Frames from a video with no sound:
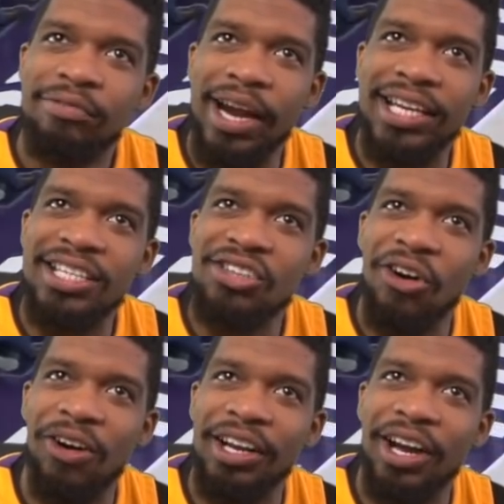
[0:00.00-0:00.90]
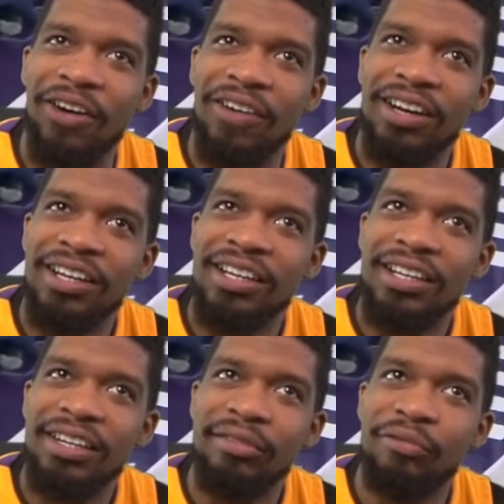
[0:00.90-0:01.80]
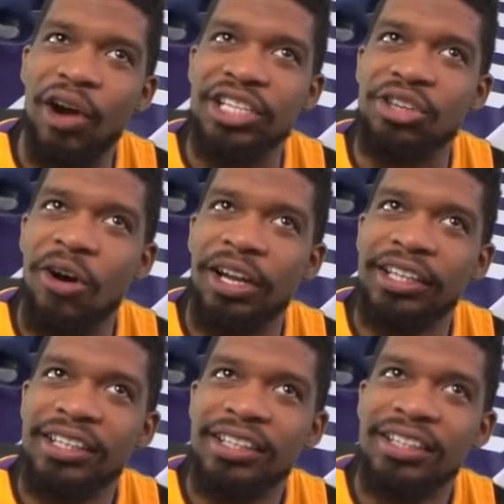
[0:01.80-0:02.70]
Frankie's gone now. Frank's gone.